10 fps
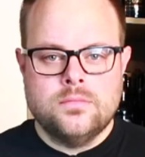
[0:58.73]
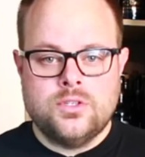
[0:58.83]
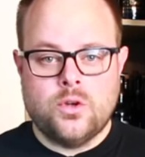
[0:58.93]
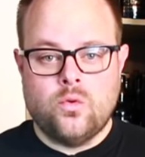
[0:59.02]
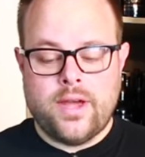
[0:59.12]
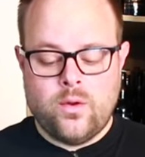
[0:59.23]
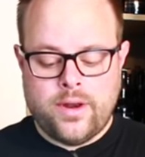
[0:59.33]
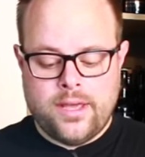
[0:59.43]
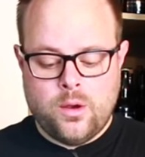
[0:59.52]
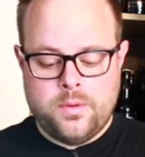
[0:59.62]
So right
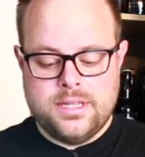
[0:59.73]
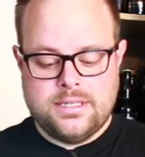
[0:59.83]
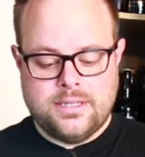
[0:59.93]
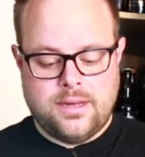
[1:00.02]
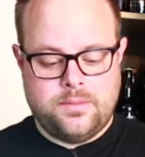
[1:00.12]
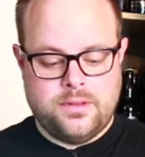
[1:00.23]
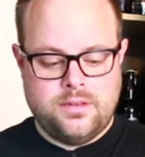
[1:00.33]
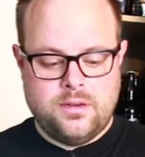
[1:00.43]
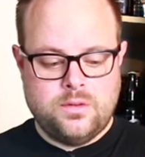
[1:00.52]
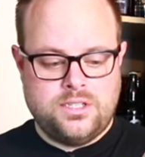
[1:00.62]
when I opened this up,
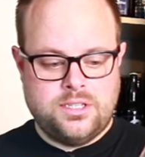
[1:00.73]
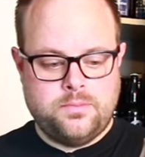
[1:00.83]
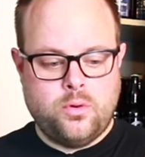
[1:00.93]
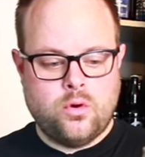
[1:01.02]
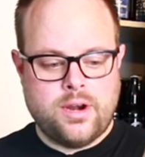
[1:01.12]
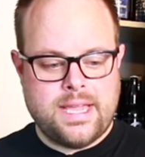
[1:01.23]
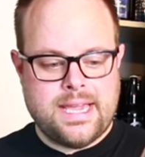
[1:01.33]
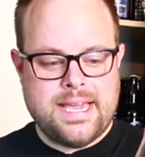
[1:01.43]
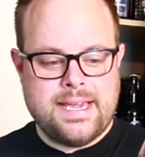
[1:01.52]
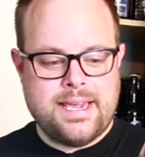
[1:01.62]
it was just pouring
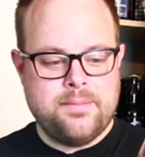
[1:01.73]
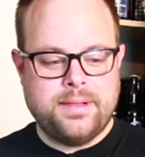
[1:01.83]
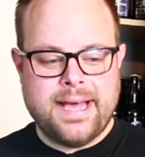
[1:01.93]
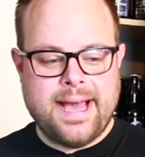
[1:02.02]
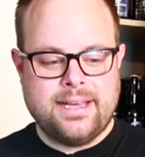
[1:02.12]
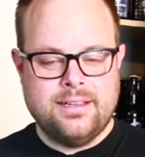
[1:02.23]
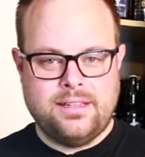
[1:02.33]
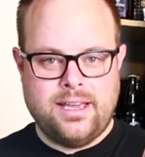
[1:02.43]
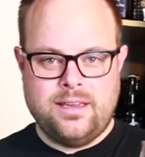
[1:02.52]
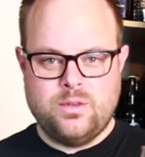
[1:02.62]
inky black.
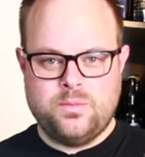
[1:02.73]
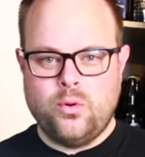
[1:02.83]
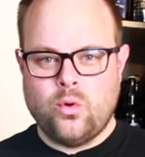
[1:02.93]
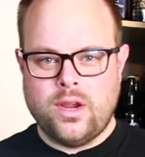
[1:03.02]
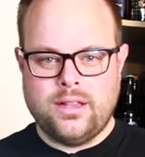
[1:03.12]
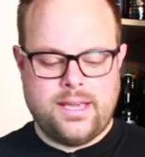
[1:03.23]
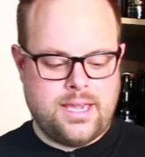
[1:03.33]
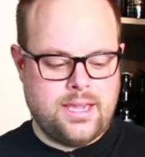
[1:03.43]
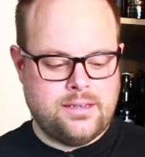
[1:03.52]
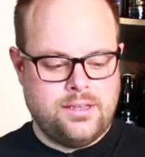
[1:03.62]
Like it was pouring
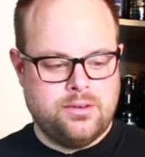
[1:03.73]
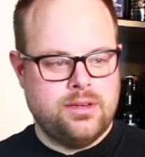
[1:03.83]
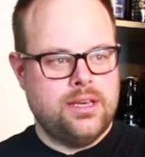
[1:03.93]
like ink too.